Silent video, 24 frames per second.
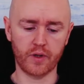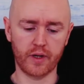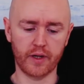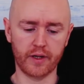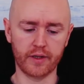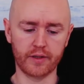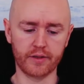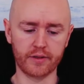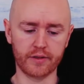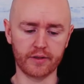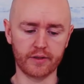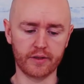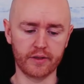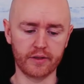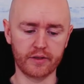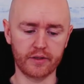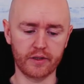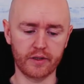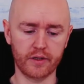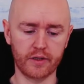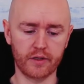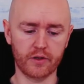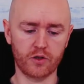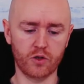and this
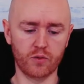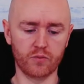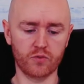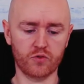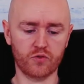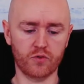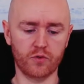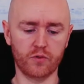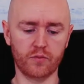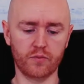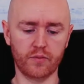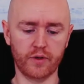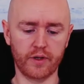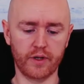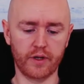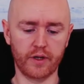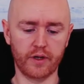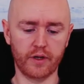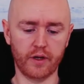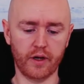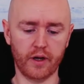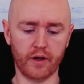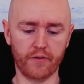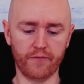comes from
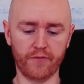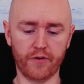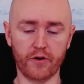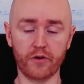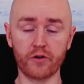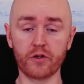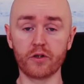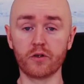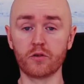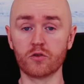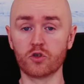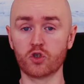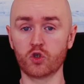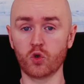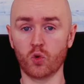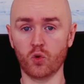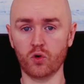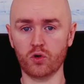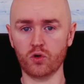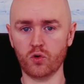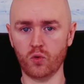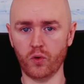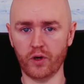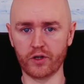a, a very
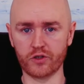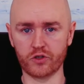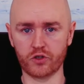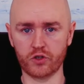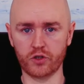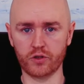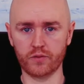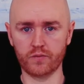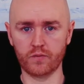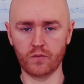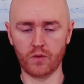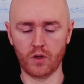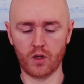short question,